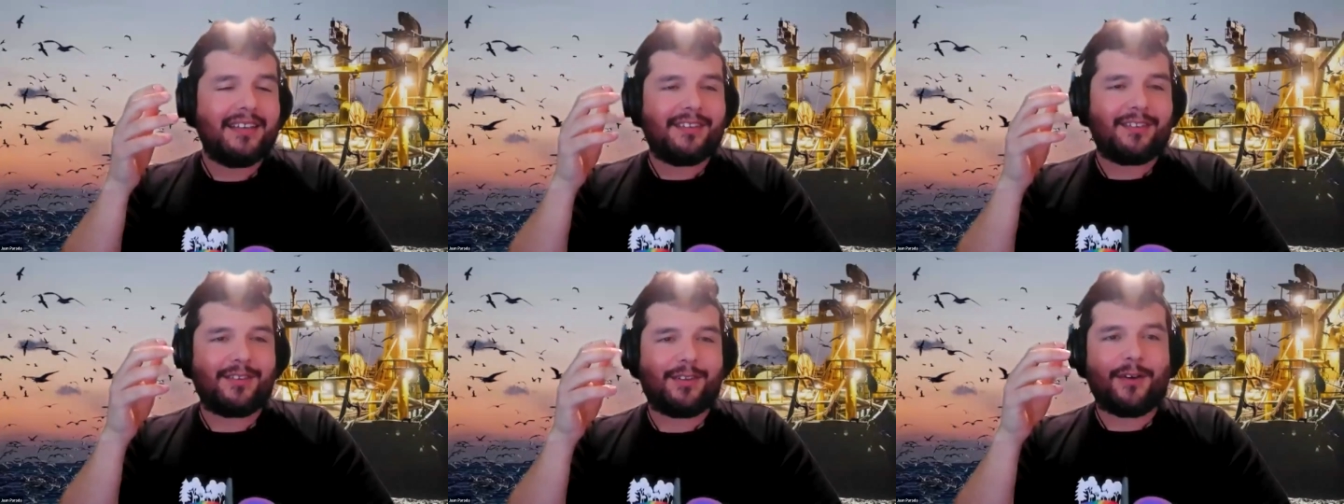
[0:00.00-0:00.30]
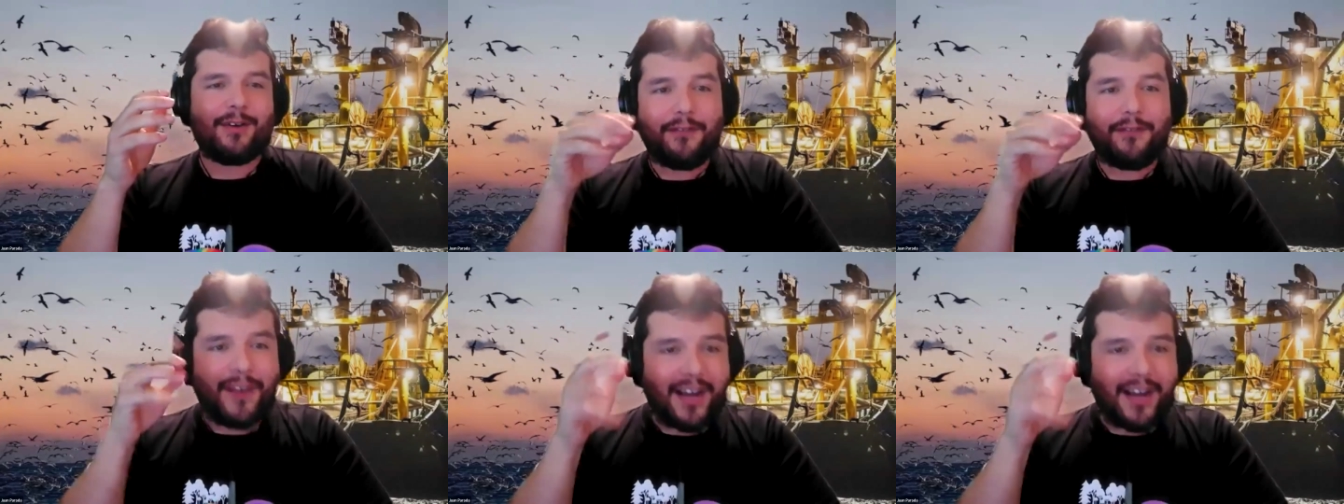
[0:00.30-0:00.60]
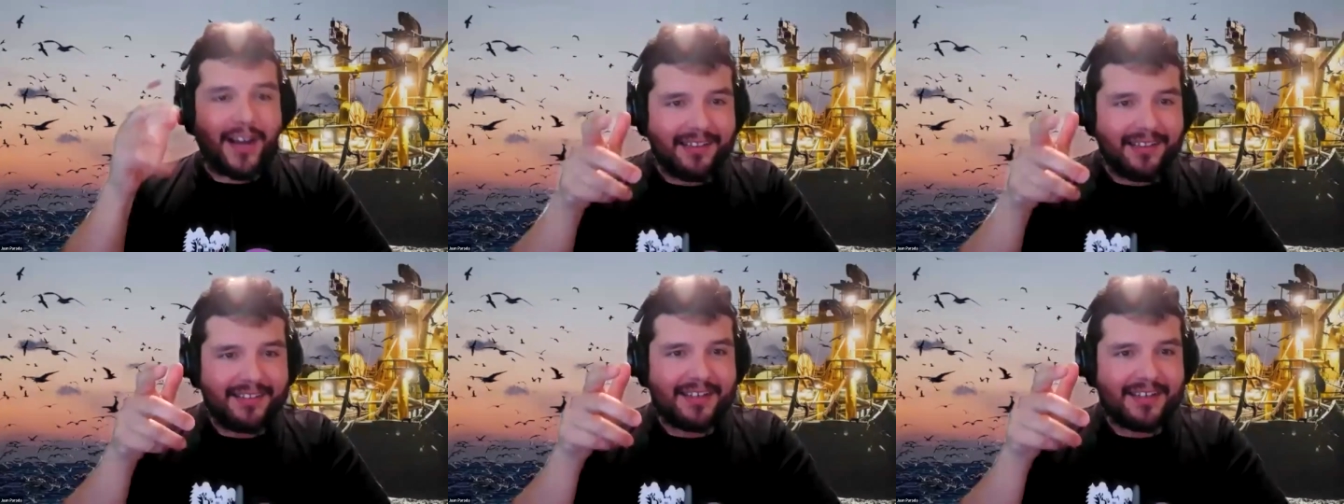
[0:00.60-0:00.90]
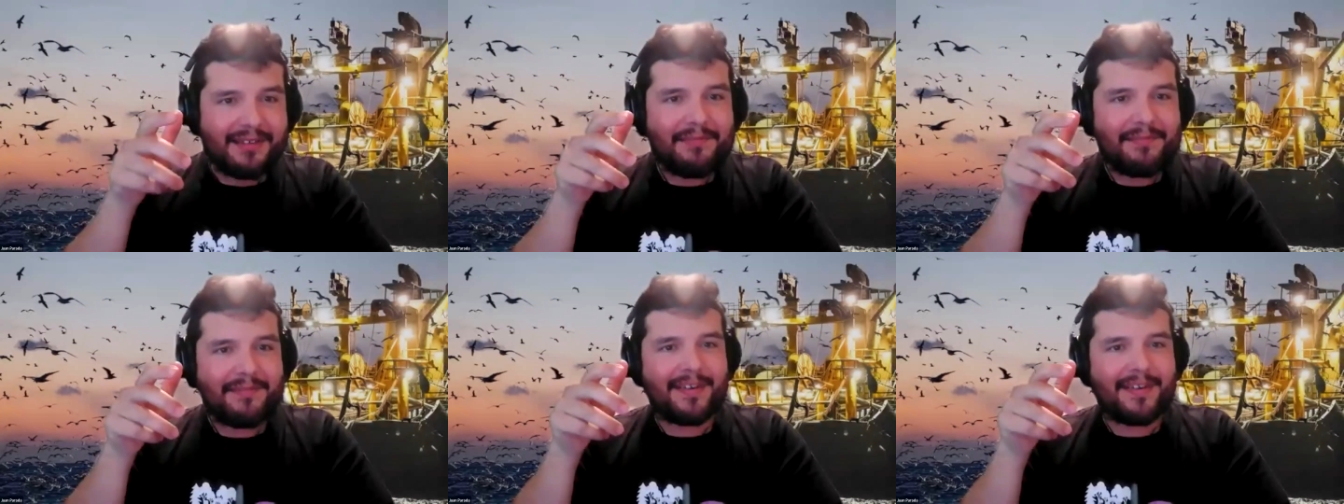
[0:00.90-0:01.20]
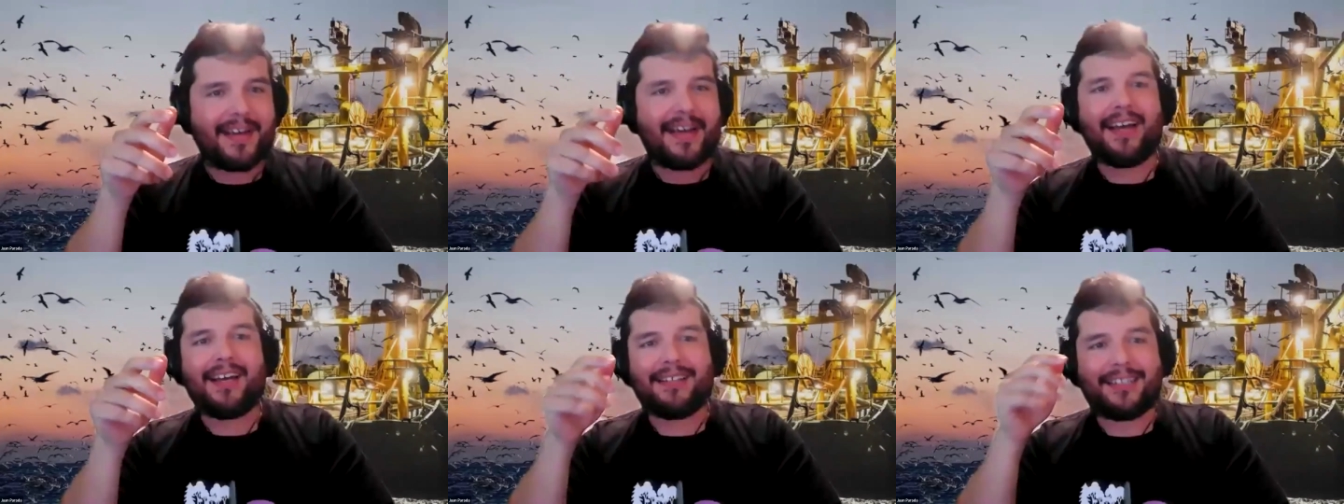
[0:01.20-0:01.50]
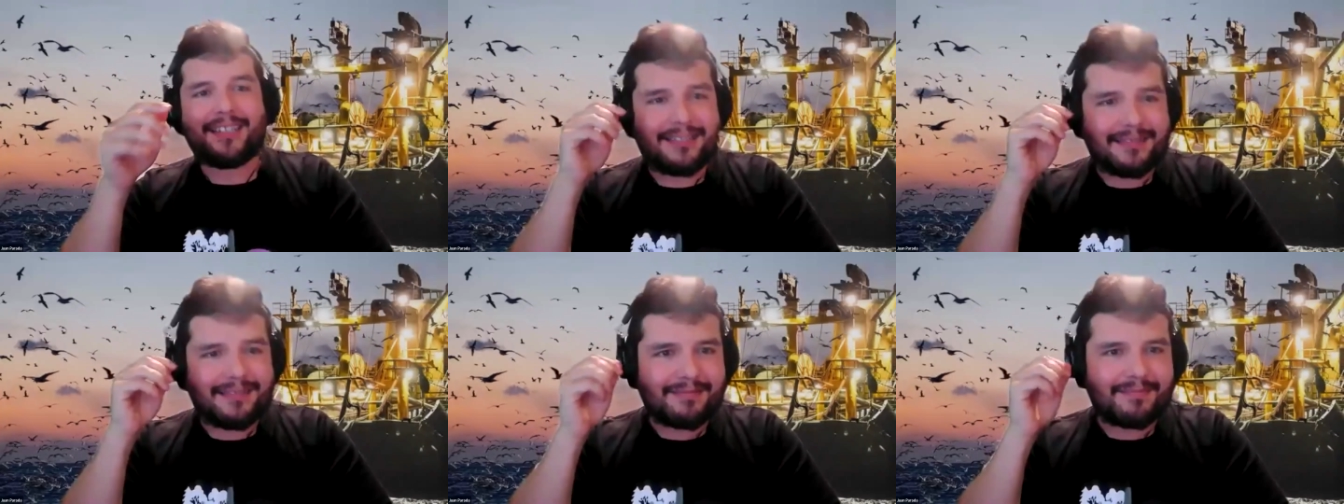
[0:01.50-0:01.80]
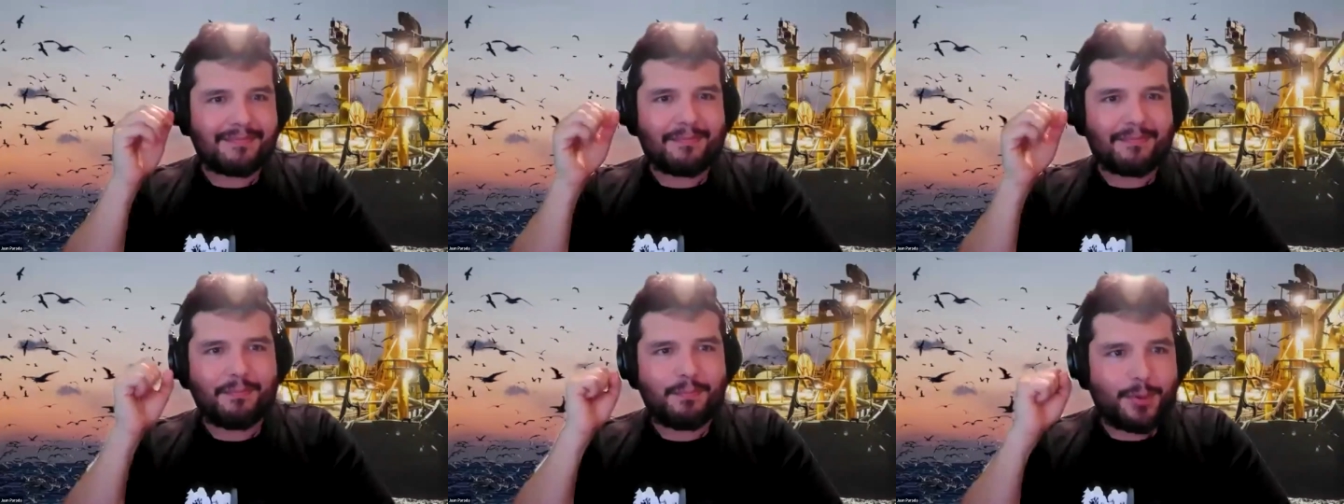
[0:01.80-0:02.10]
so find them
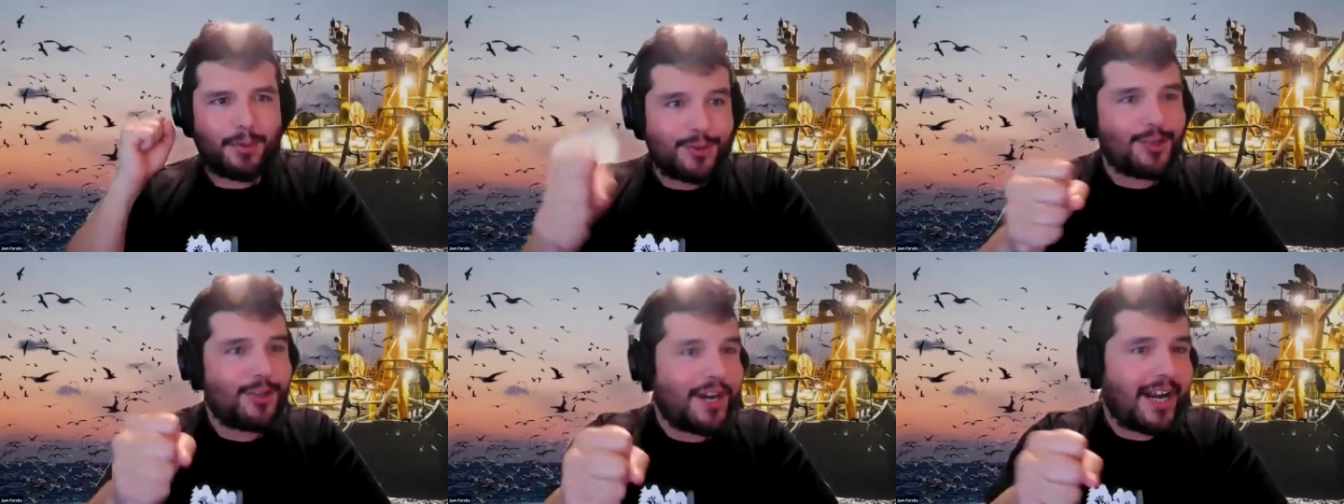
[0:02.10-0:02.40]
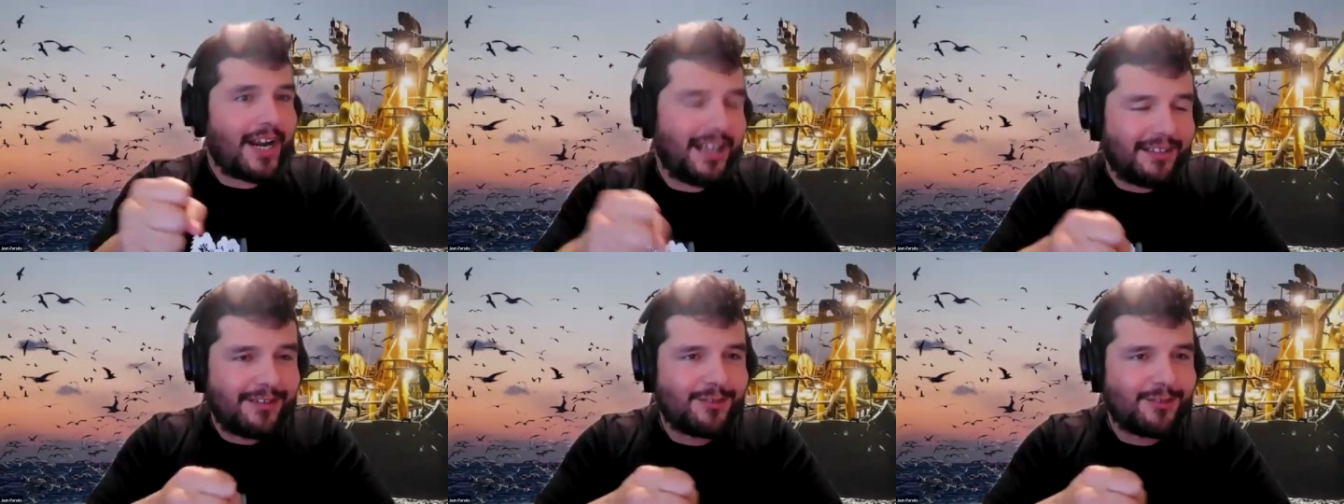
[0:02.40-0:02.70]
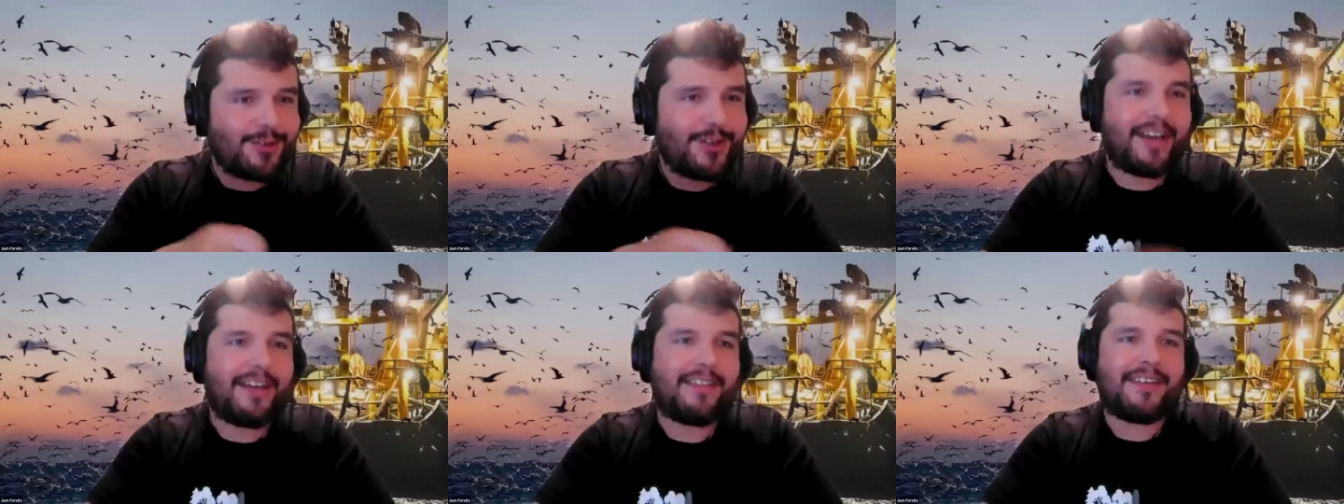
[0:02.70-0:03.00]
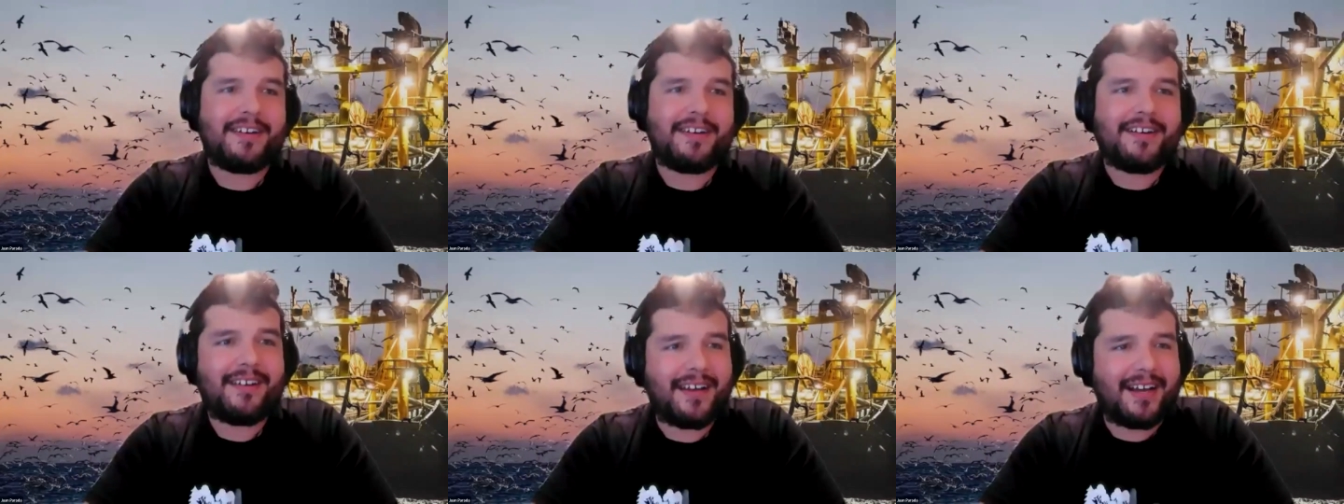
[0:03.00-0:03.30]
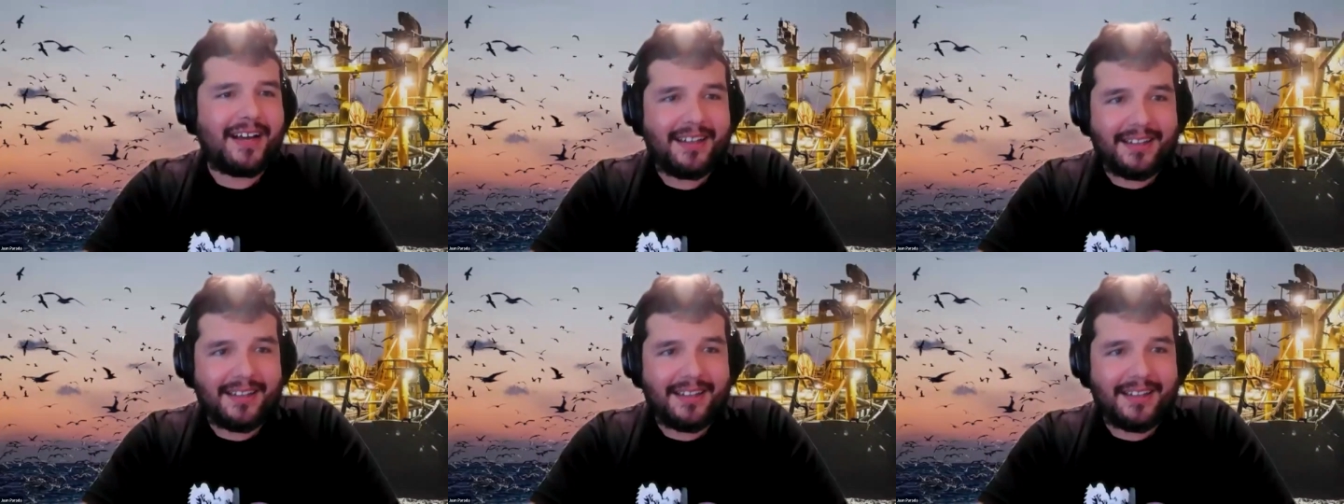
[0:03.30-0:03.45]
and put your hands together